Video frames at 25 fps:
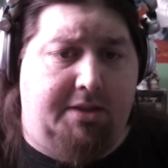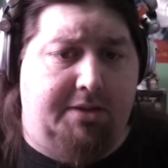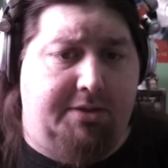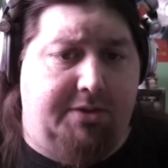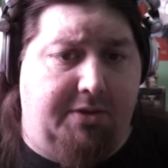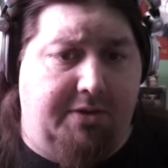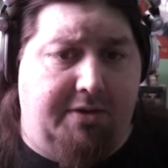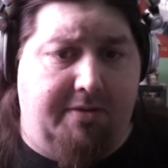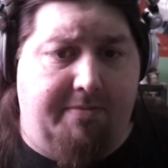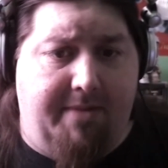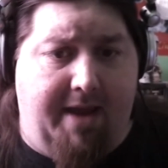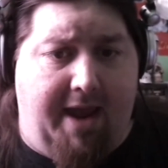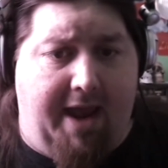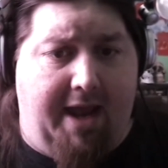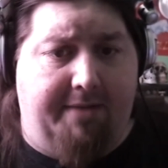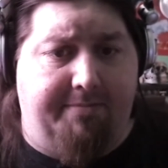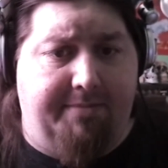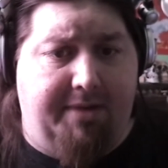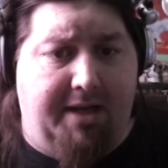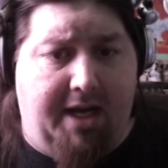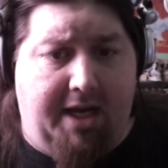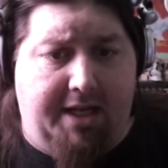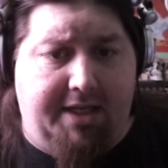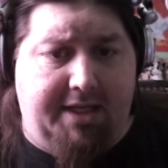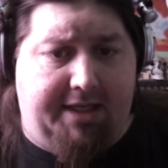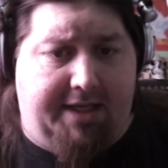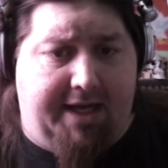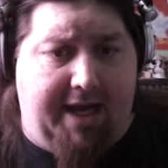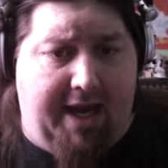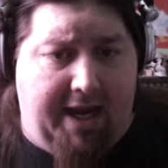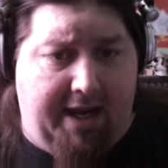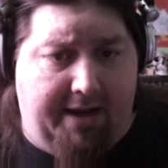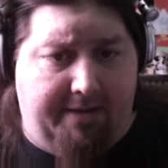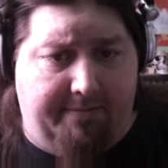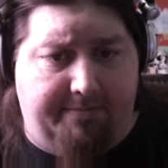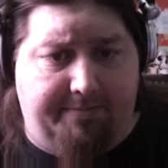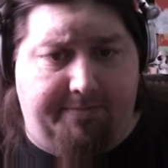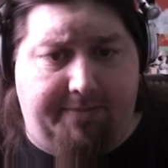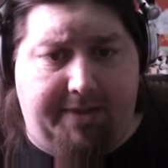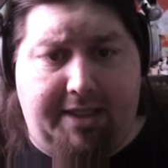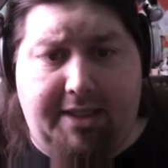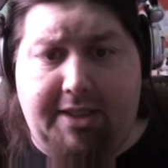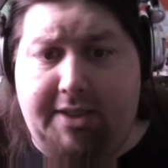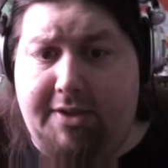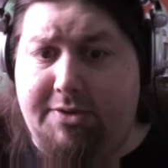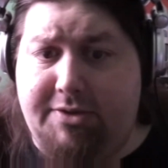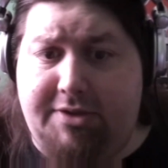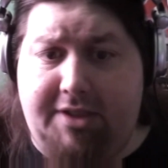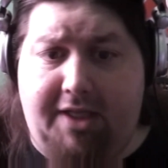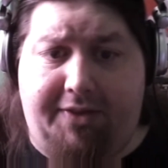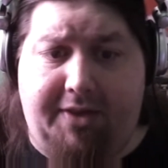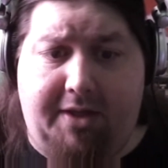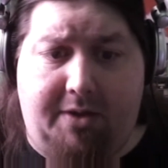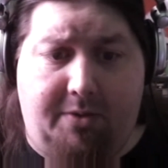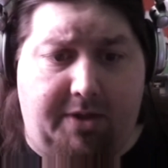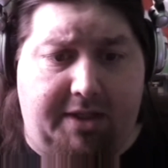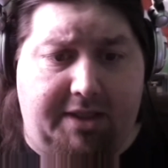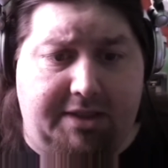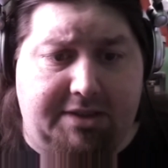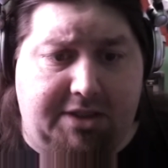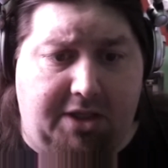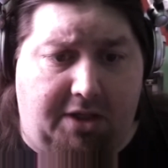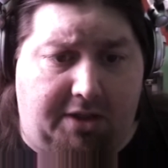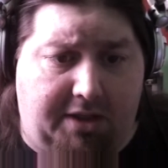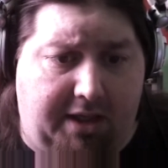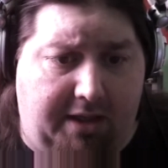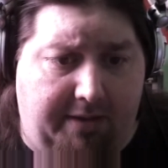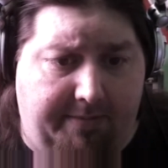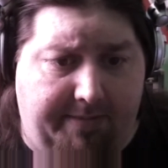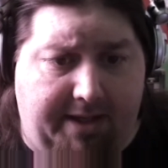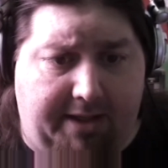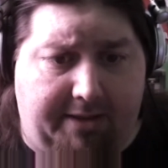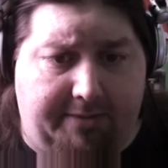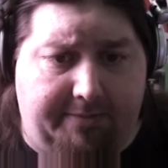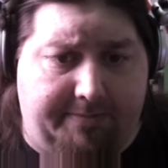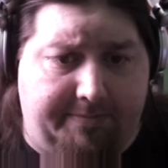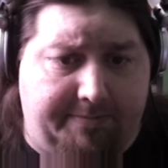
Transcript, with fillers: to the man behind the cam. He knows nothing what he's talking about.